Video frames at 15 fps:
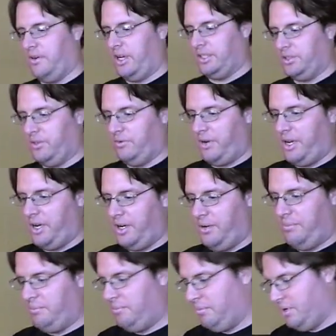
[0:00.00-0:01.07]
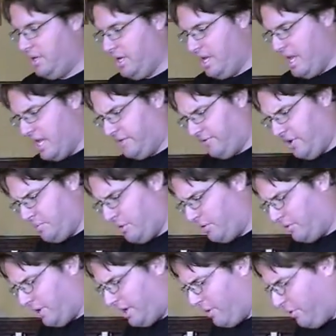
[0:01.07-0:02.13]
Russell right here. Well, it's very
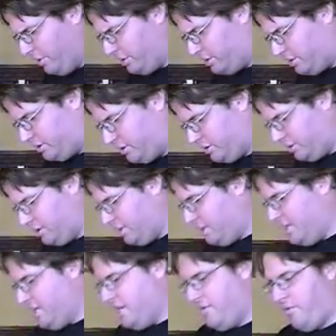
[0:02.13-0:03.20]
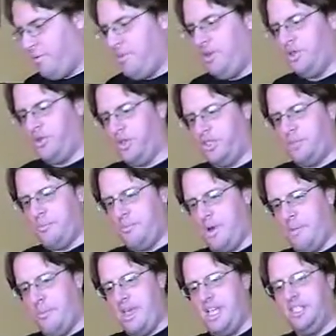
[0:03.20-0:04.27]
beautiful, and for me, it's always
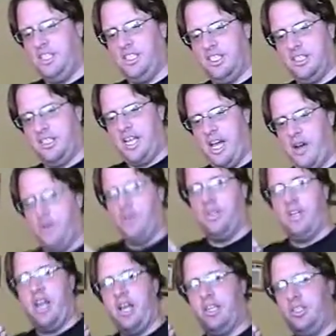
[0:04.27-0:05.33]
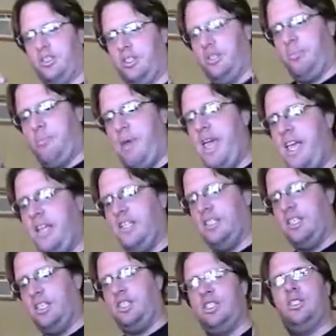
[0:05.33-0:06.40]
amazing just how you could actually paint
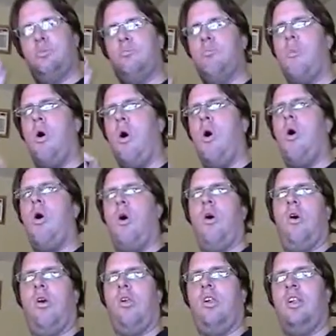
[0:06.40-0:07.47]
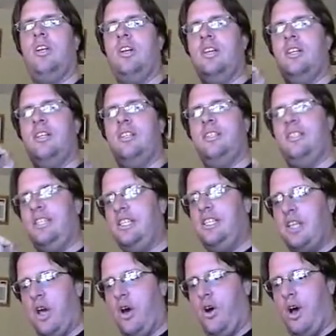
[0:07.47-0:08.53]
in such small
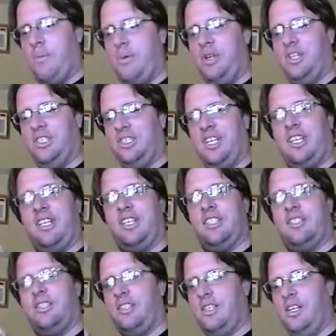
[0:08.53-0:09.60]
detail. I mean, just like it's.